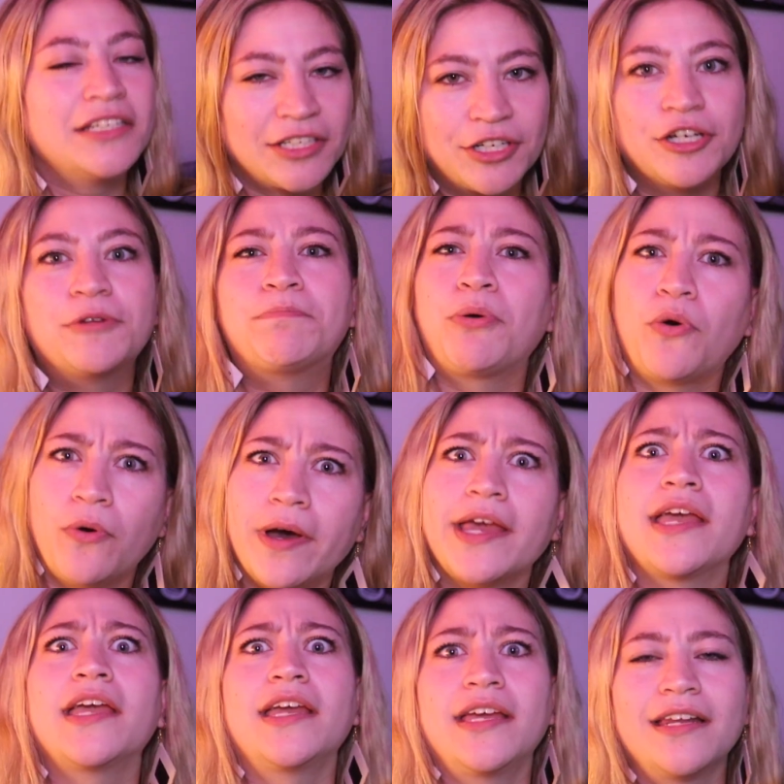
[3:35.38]
Good
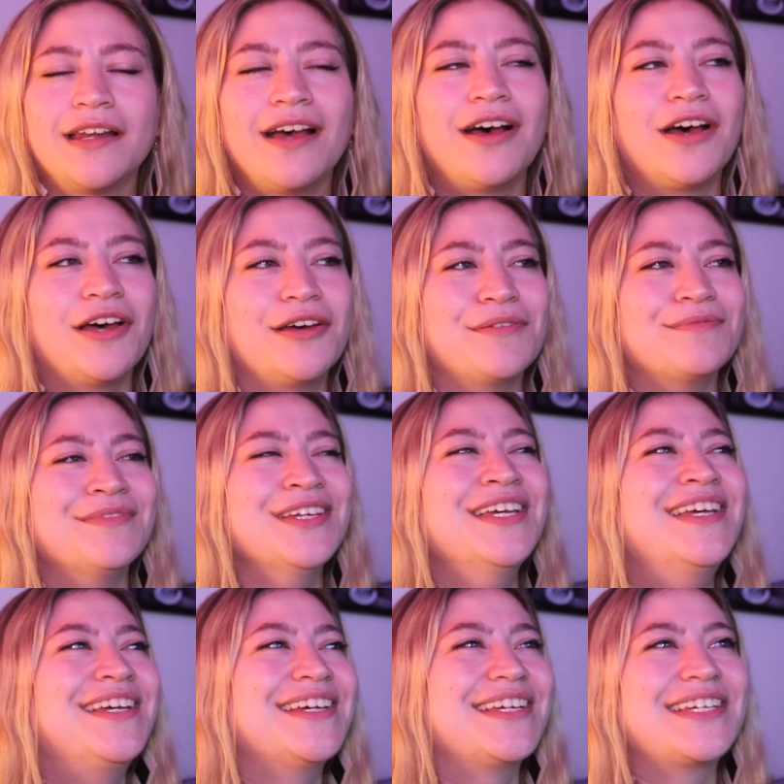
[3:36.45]
point.
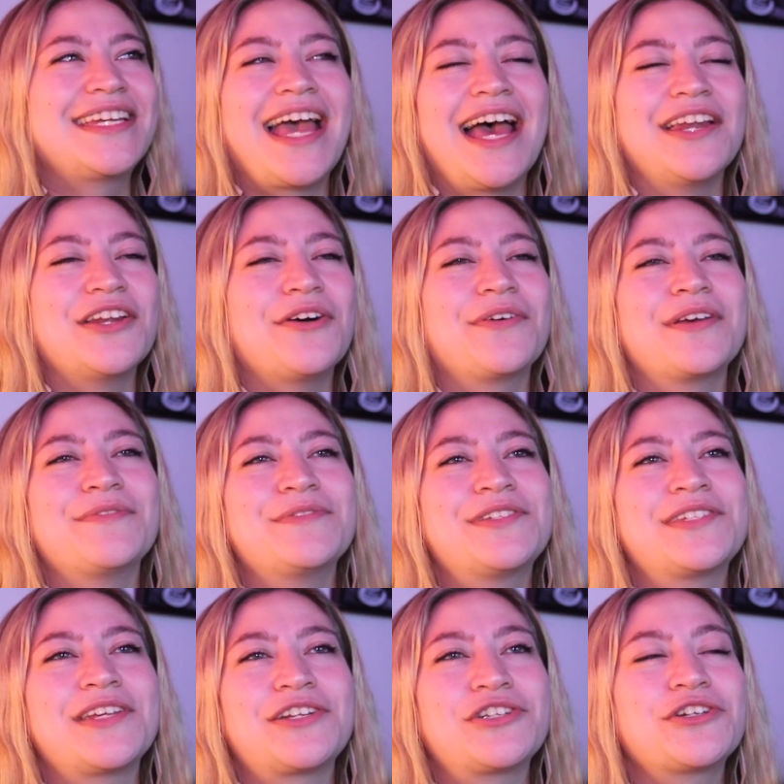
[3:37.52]
Yeah, no, it
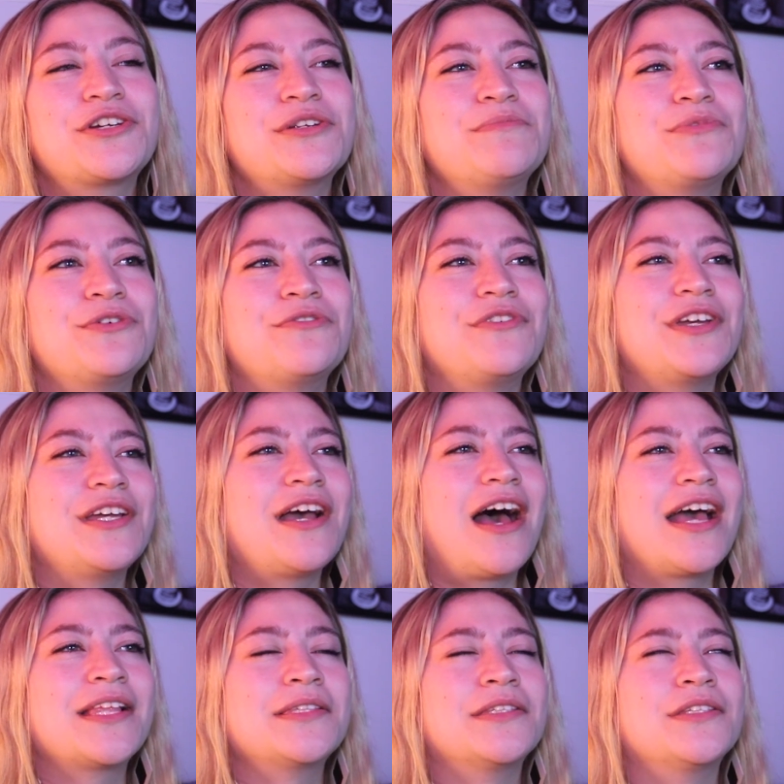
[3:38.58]
was such a good movie.
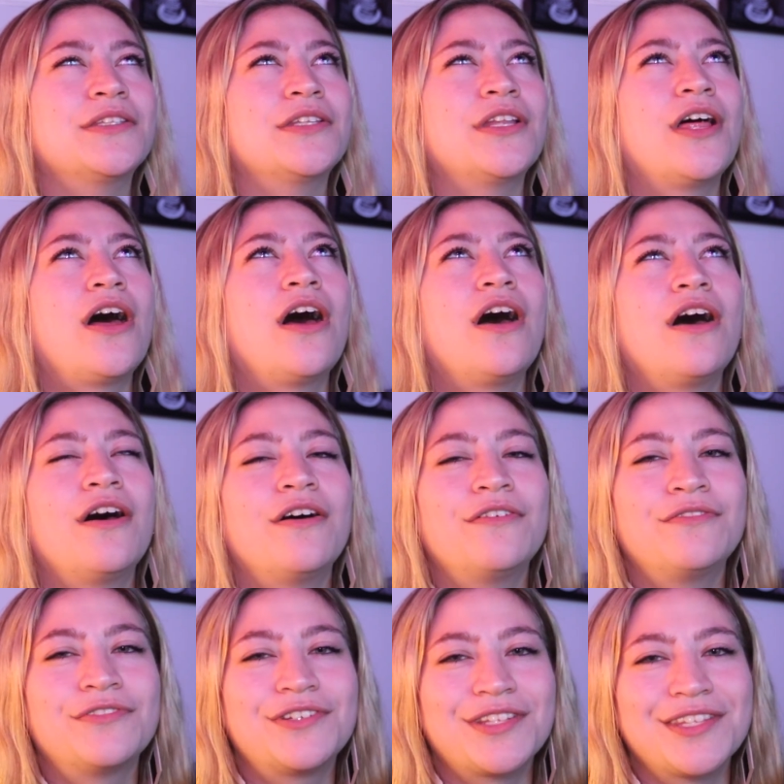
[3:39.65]
I
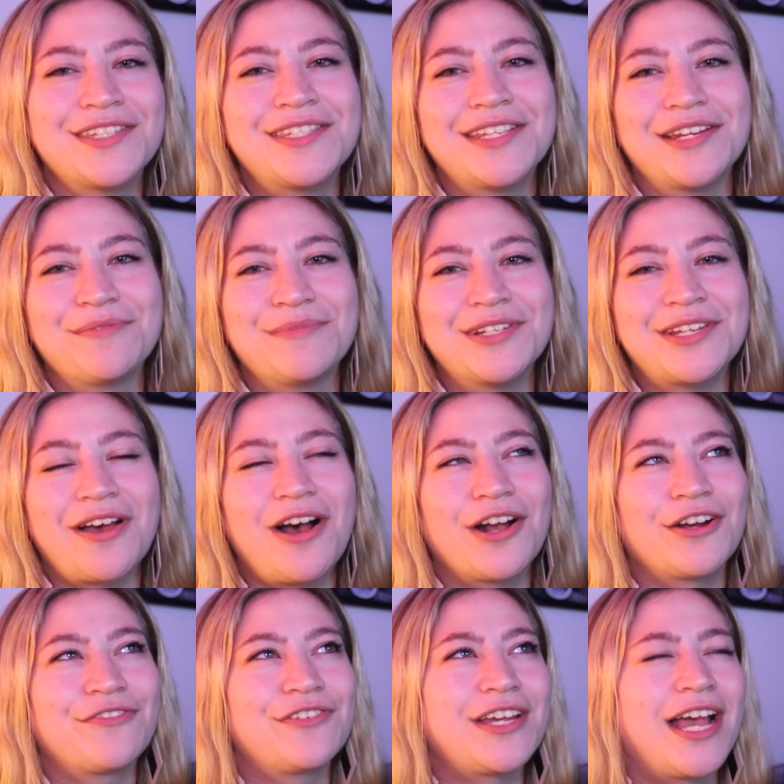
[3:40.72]
loved the
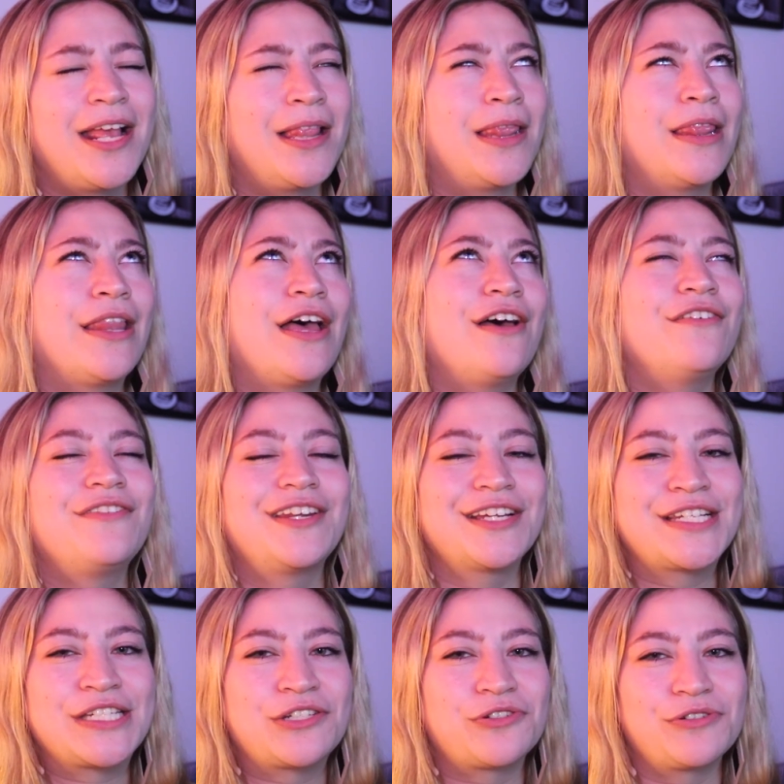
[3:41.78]
cinematography. I love an
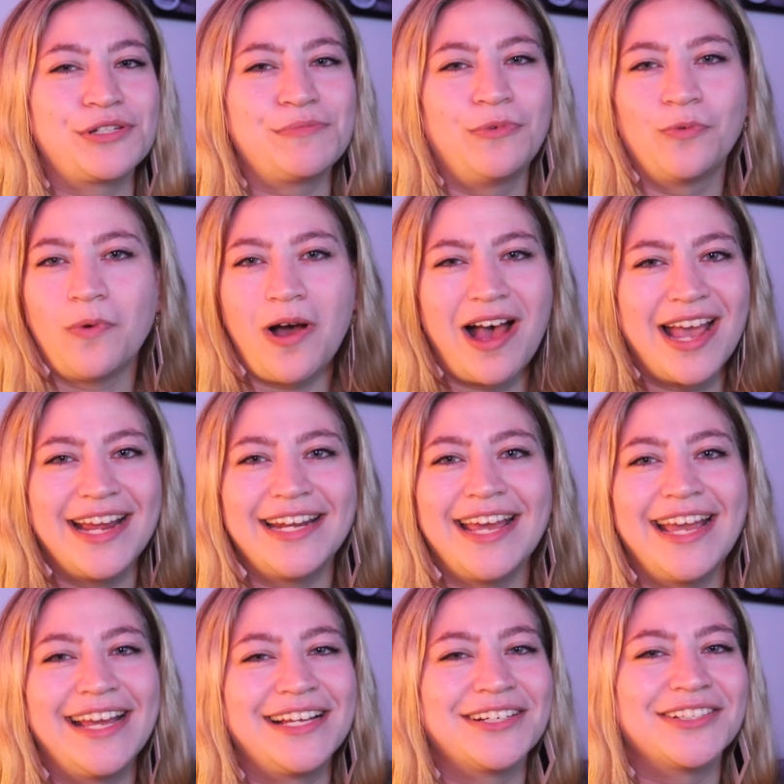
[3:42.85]
extreme wide
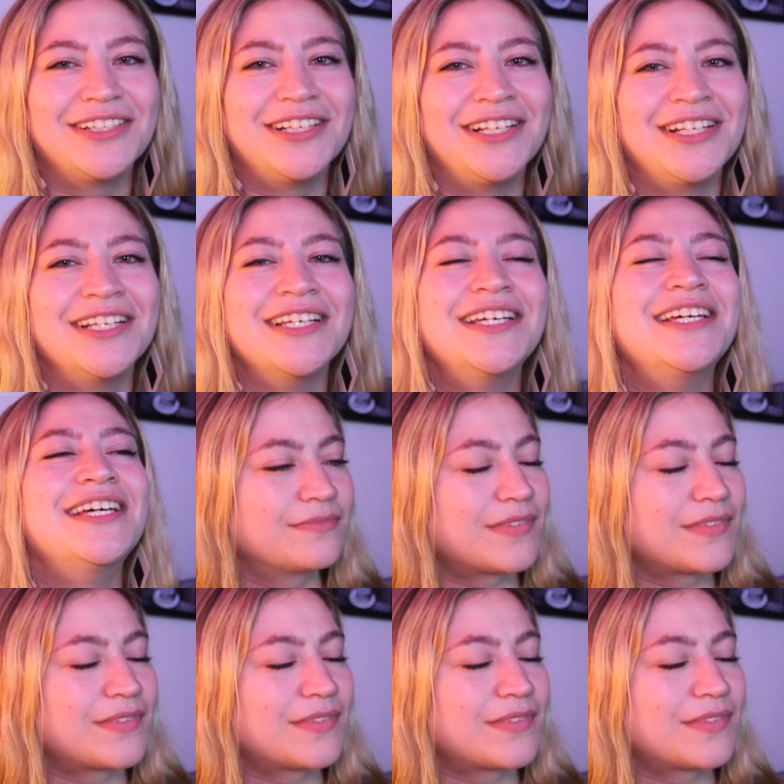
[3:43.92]
angle.